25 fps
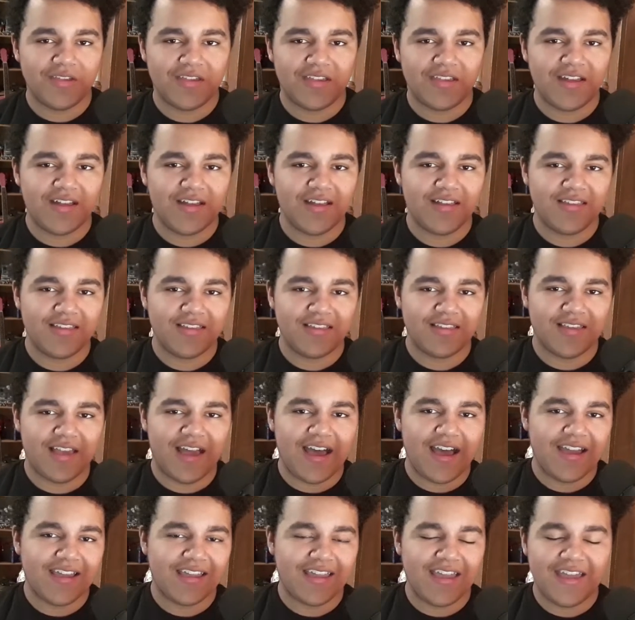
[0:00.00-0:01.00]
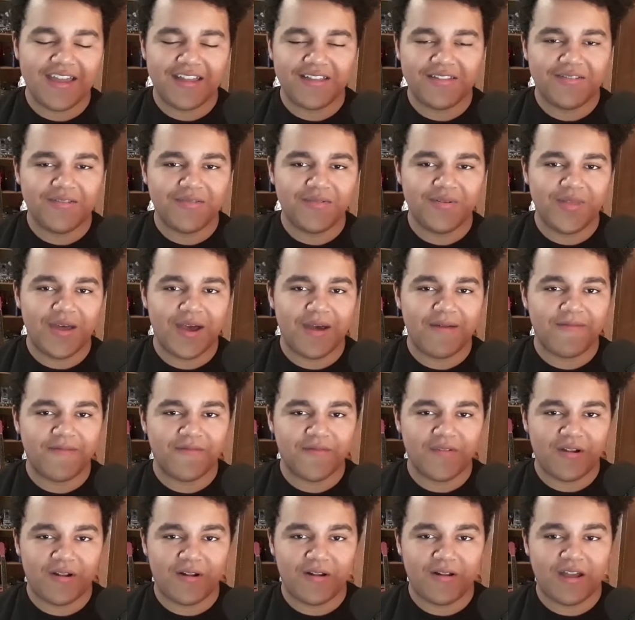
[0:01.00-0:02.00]
because I can't do that
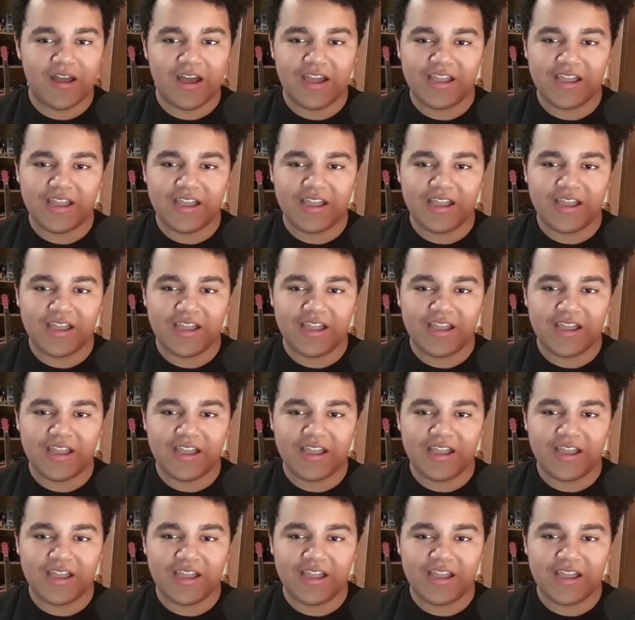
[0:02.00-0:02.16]
very